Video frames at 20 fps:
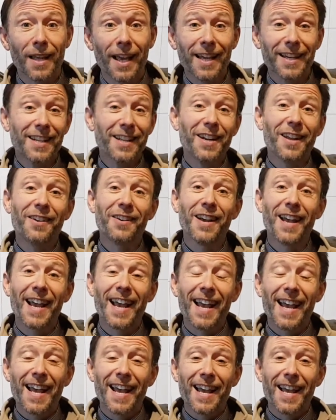You know,
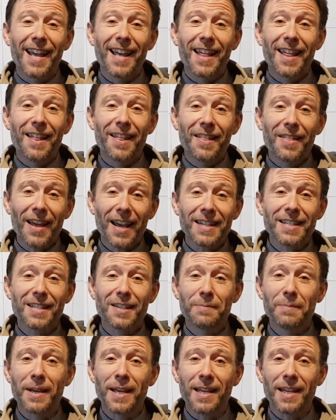that to
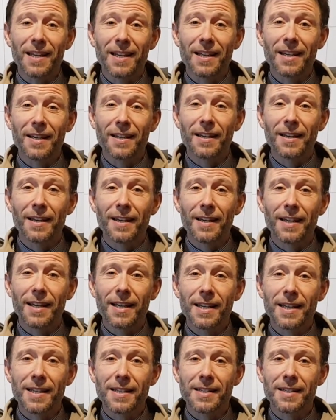me
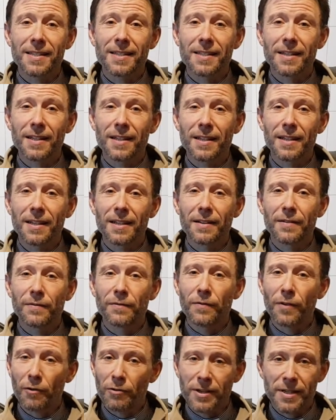is
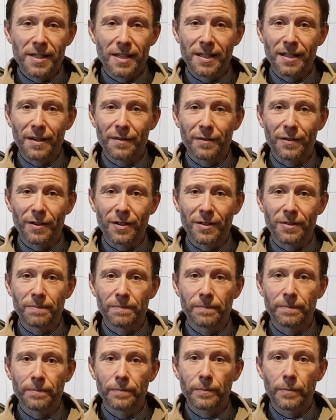very significant.
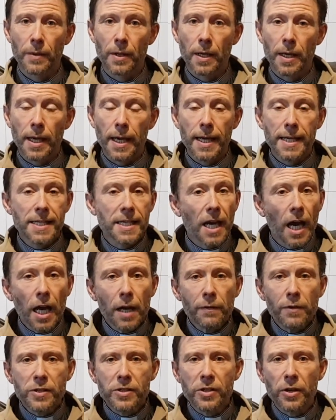It's kind of
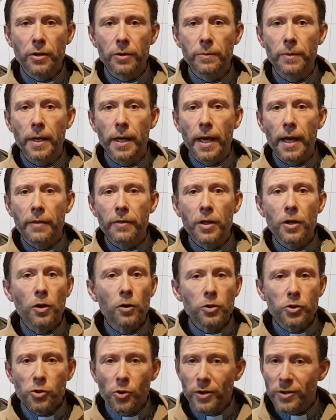as though they're not
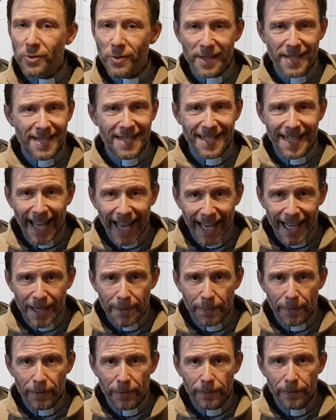trying to escape,
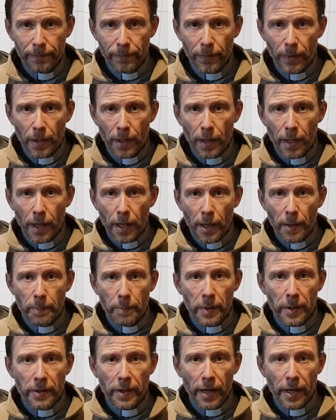
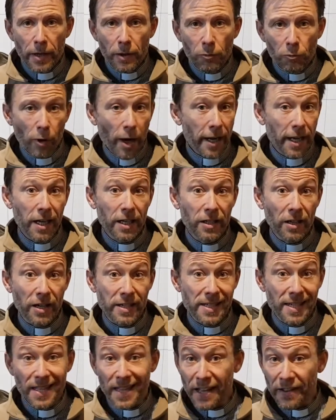but they're
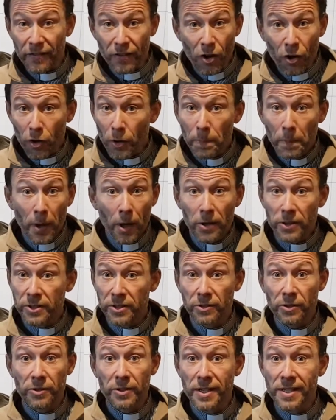recognizing that they've got to pass
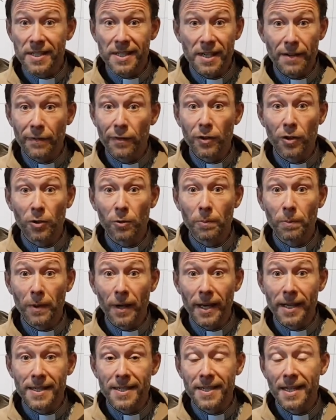through this difficult
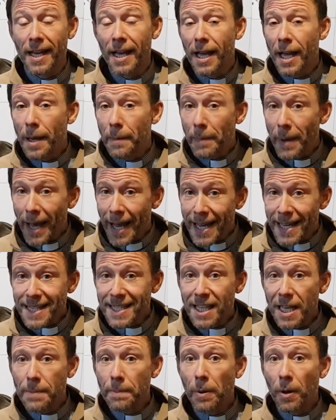place. But as
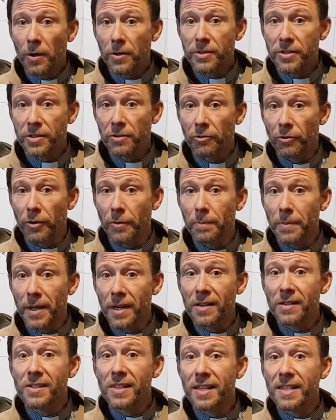they pass through it,
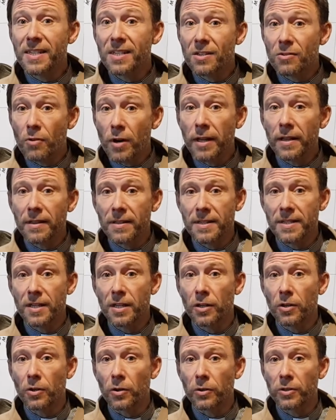because their strength is in
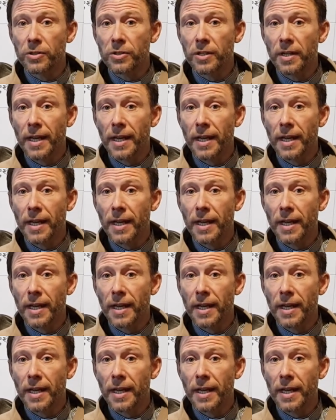God,